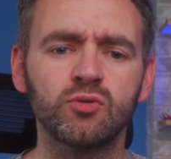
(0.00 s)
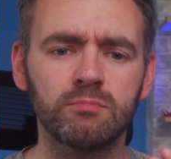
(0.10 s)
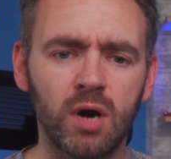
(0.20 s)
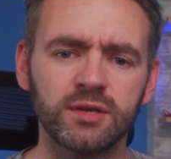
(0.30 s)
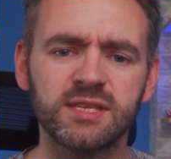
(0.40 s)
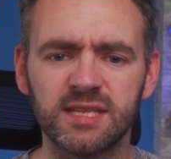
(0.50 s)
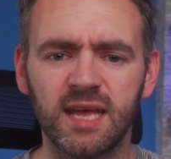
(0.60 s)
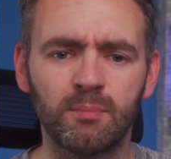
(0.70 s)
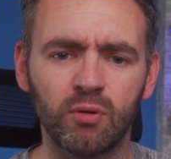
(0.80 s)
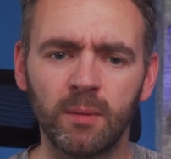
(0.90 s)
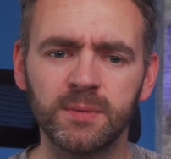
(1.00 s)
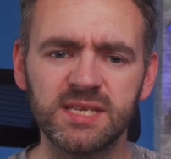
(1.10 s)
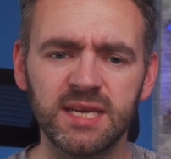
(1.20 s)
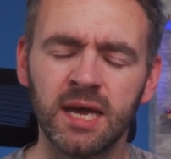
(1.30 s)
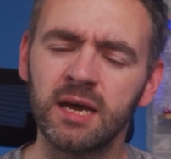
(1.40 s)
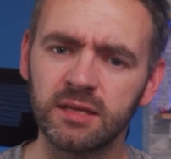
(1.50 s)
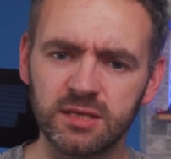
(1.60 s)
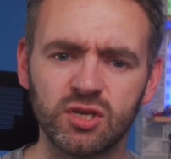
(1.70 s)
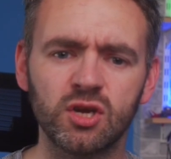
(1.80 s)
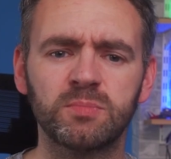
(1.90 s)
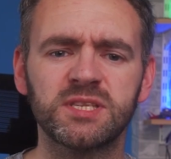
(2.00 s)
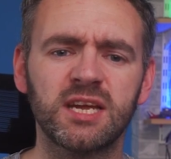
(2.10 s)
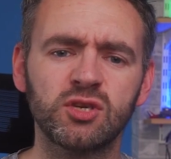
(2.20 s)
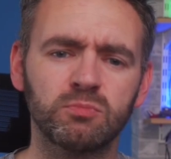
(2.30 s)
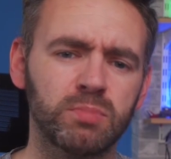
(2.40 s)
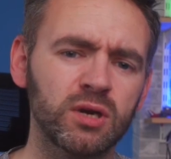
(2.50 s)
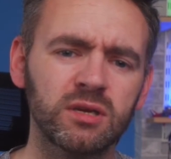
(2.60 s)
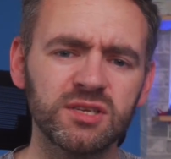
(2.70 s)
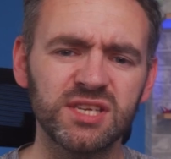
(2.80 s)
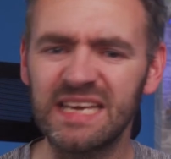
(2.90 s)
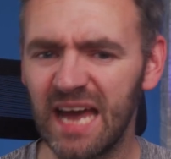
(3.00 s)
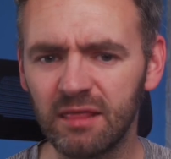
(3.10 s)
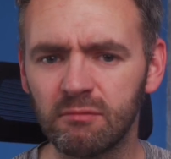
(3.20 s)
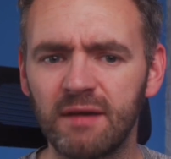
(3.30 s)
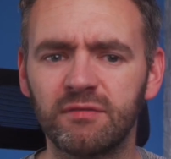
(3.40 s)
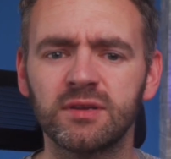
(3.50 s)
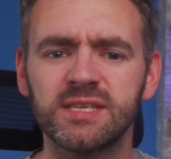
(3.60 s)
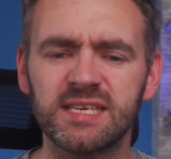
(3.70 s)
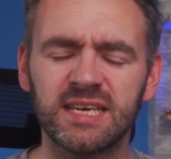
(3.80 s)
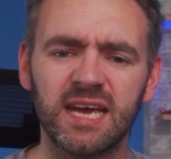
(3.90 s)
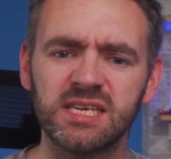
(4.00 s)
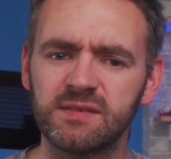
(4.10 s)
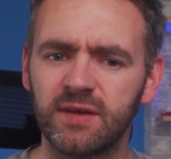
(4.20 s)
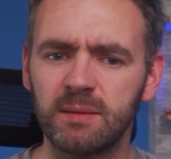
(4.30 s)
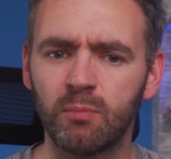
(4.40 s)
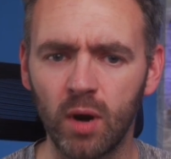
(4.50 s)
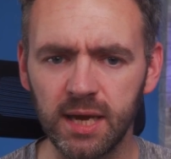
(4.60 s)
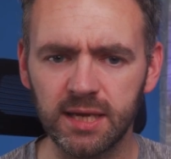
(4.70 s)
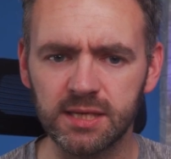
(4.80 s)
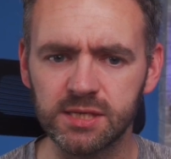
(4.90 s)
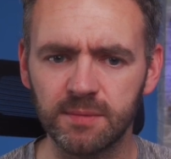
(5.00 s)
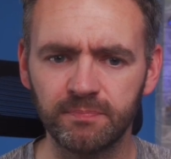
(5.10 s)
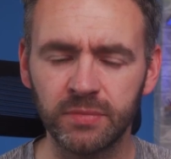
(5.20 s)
to monitor their property, deter potential burglars, and gather evidence in case of any break ins.